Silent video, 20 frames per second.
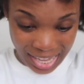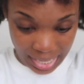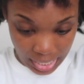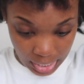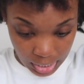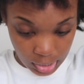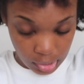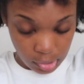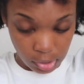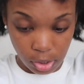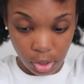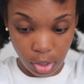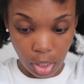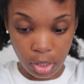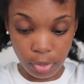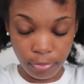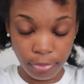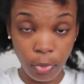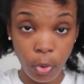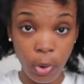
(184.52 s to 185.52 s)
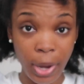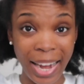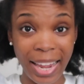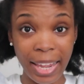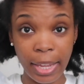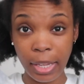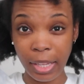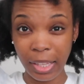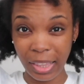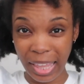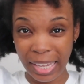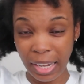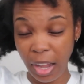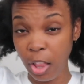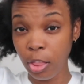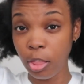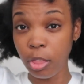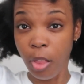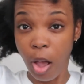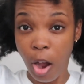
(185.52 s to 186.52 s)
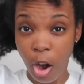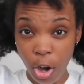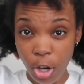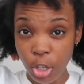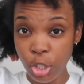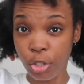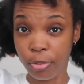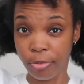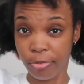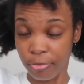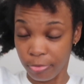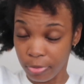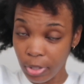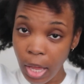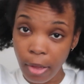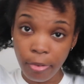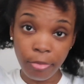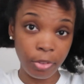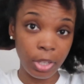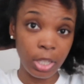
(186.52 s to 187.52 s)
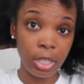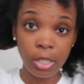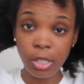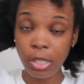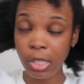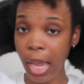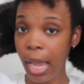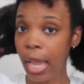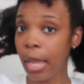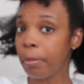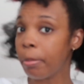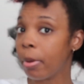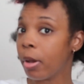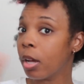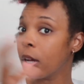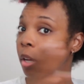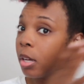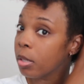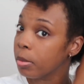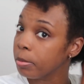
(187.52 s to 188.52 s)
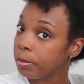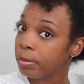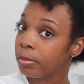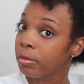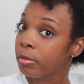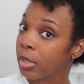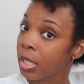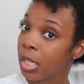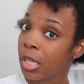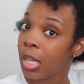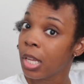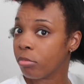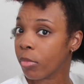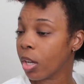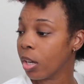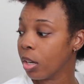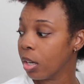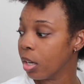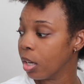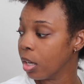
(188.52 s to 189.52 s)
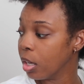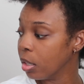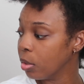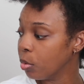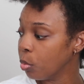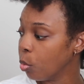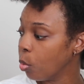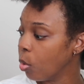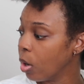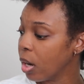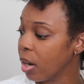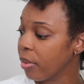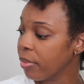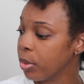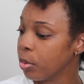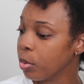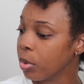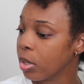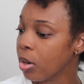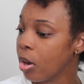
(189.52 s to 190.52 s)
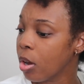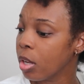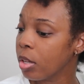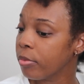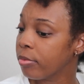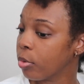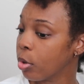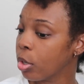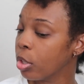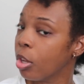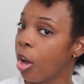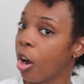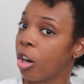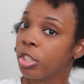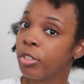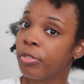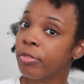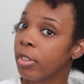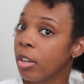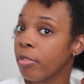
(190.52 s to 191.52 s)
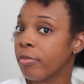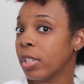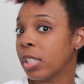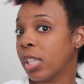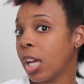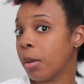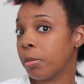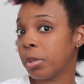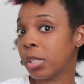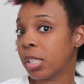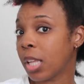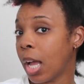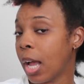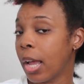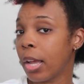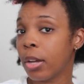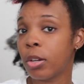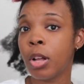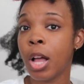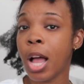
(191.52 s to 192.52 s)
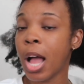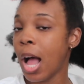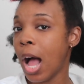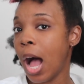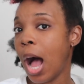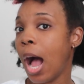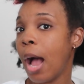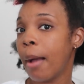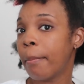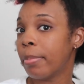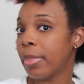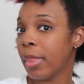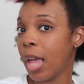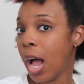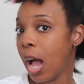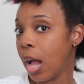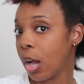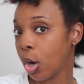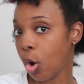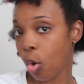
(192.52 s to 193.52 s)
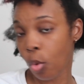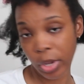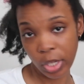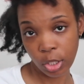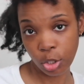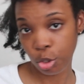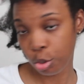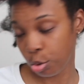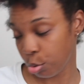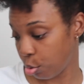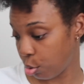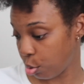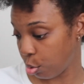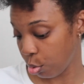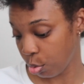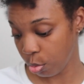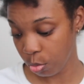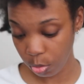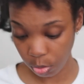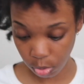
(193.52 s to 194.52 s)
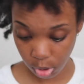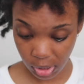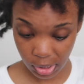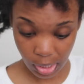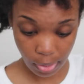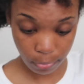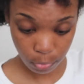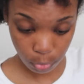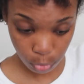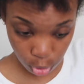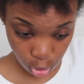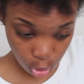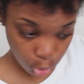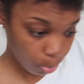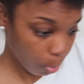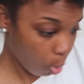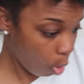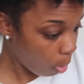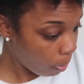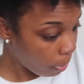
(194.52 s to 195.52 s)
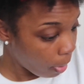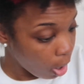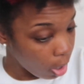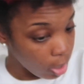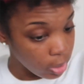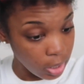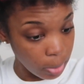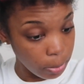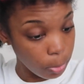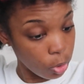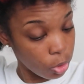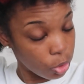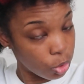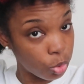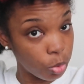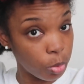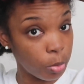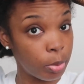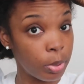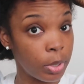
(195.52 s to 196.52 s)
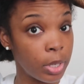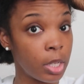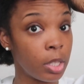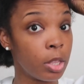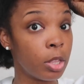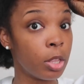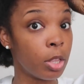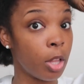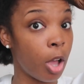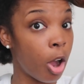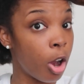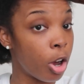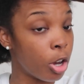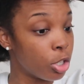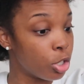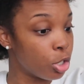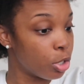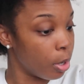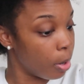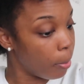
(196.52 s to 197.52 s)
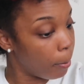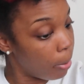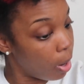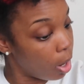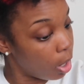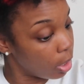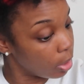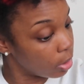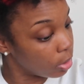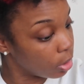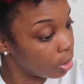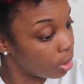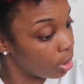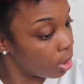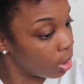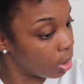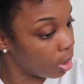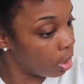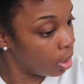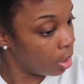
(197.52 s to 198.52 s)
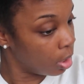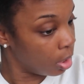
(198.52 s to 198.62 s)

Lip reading: is for a large fluffy type whatever you want to call it, for a large fluffy type style, I'm not going to do several small parts. I'm going to do pretty large parts.